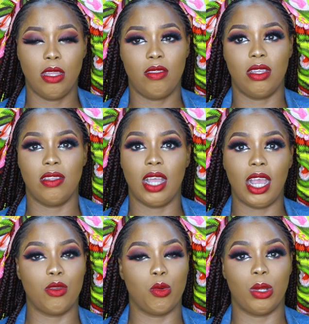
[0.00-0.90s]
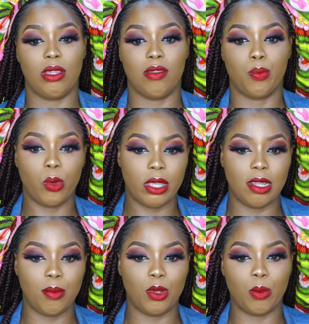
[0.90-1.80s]
this thing is hard, nobody's
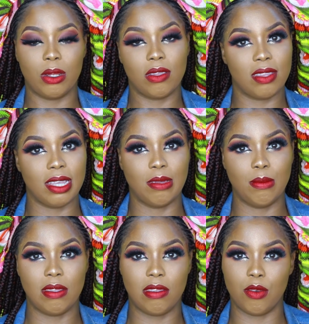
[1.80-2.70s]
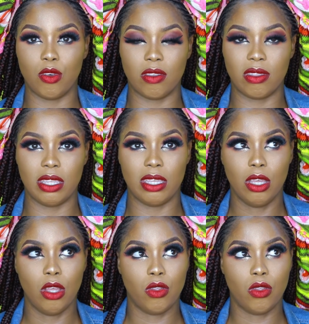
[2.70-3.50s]
booking me, nobody's taking me seriously.